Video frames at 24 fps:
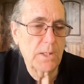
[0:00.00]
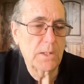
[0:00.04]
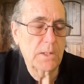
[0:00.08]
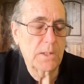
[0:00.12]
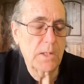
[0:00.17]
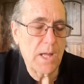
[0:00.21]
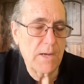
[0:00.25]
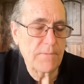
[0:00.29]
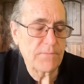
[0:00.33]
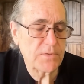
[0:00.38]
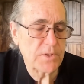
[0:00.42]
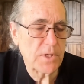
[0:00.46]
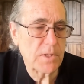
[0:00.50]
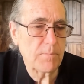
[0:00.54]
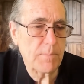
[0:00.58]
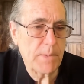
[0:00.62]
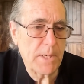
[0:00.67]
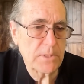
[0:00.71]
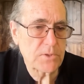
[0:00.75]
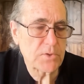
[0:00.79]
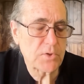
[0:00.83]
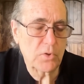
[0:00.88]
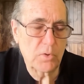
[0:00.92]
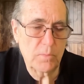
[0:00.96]
and
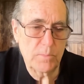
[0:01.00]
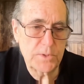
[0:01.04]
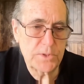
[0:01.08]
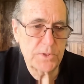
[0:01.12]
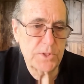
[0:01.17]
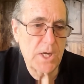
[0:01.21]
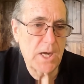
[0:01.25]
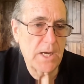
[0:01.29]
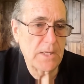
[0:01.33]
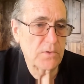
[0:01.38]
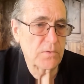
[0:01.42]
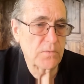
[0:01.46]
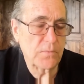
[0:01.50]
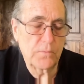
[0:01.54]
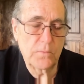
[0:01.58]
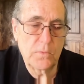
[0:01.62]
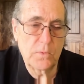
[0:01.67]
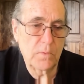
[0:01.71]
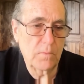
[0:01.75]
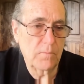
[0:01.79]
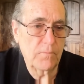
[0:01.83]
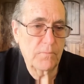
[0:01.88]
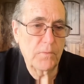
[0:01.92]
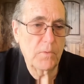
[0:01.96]
glyphosate-based herbicides
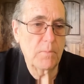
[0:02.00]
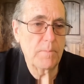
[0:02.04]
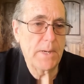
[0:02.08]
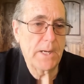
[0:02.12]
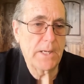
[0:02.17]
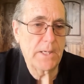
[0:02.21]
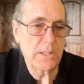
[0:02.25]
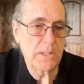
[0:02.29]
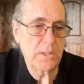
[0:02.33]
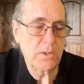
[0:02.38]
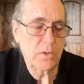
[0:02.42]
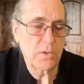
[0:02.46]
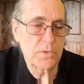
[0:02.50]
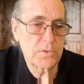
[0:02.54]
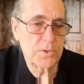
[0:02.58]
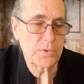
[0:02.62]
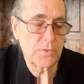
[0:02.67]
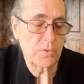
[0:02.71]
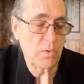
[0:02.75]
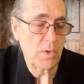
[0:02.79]
for many years.